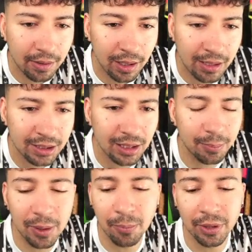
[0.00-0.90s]
actually going to
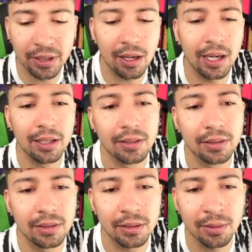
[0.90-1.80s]
put him pretty high.
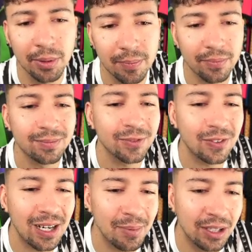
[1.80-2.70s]
I'm gonna put,
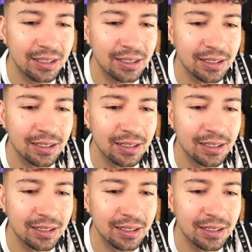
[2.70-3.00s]
or am I?